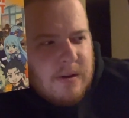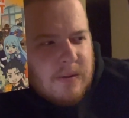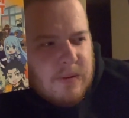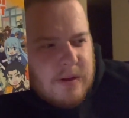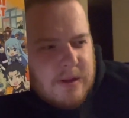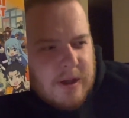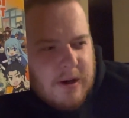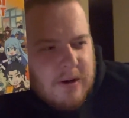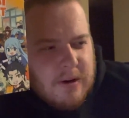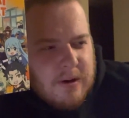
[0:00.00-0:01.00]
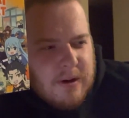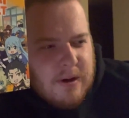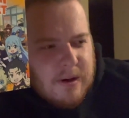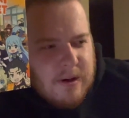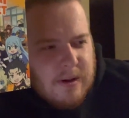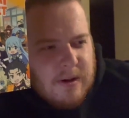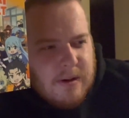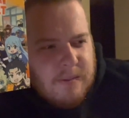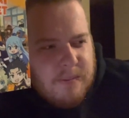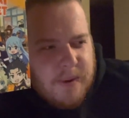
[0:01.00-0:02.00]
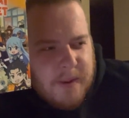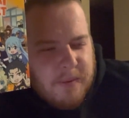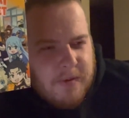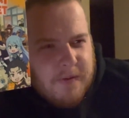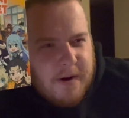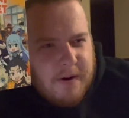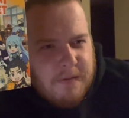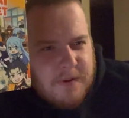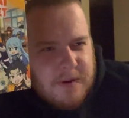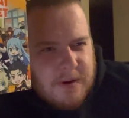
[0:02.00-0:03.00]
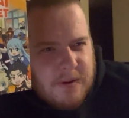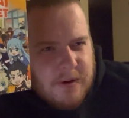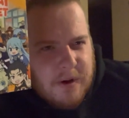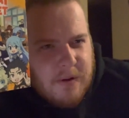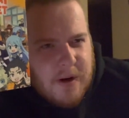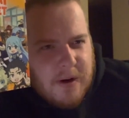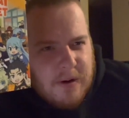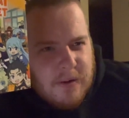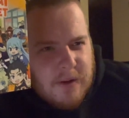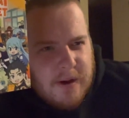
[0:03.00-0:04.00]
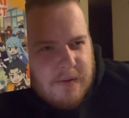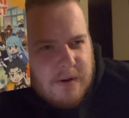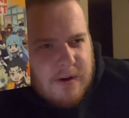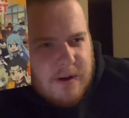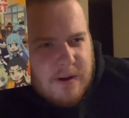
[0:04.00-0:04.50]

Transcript: where it's like all the people fighting for the Holy Grail or whatever,